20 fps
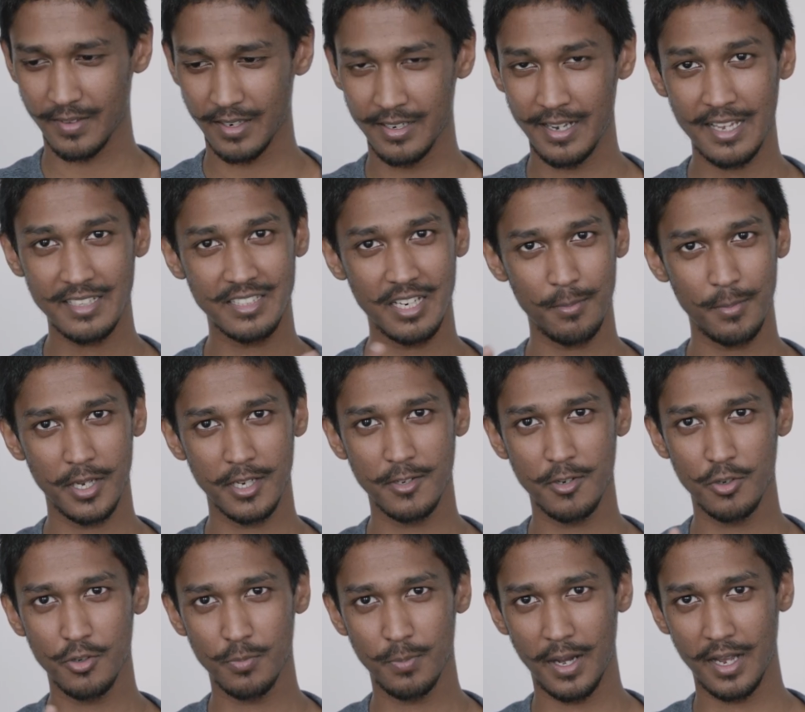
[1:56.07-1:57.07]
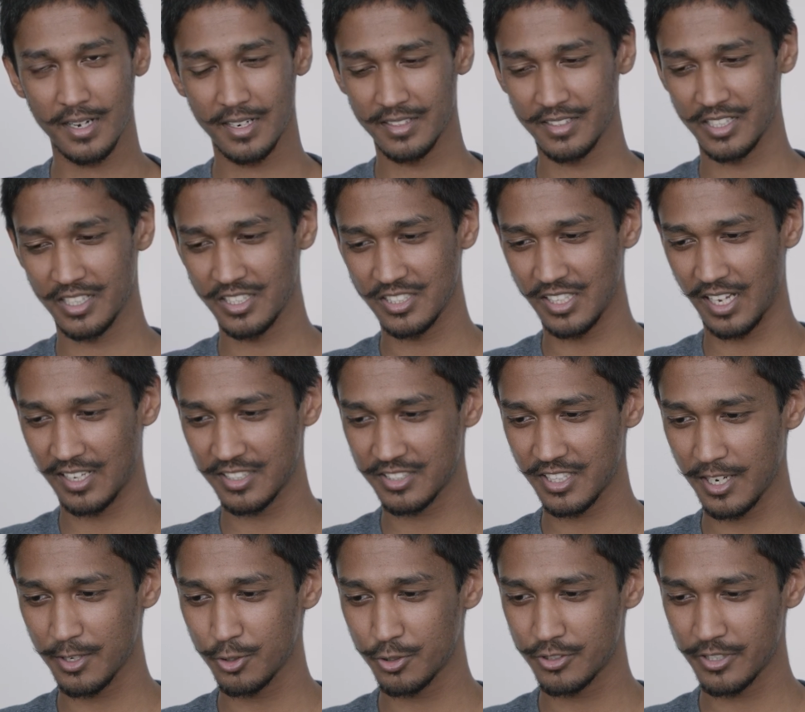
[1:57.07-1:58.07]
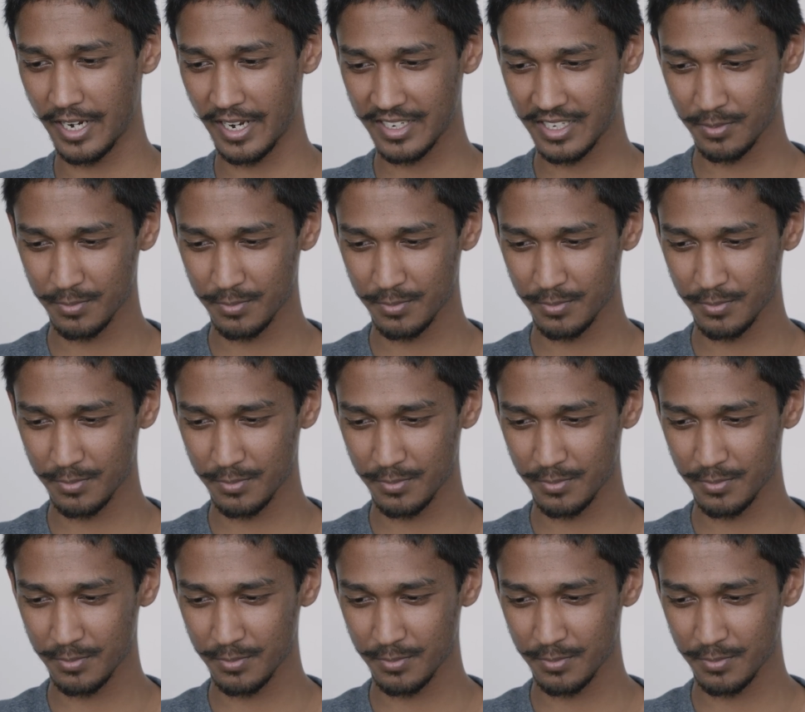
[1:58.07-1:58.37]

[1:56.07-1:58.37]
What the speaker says: Next time I go to Bangladesh, I'll try to track